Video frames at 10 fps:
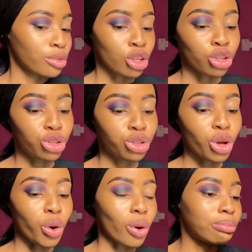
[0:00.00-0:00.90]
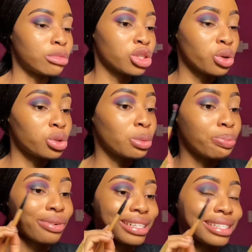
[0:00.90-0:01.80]
So I'm just going to
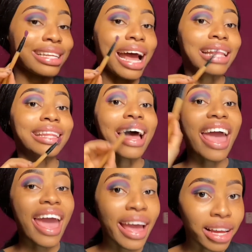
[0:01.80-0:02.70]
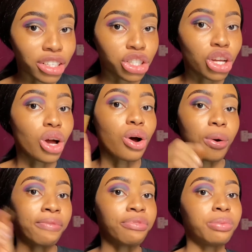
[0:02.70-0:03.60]
press it at the edge
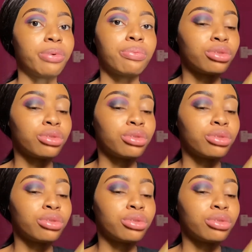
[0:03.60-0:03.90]
of the purple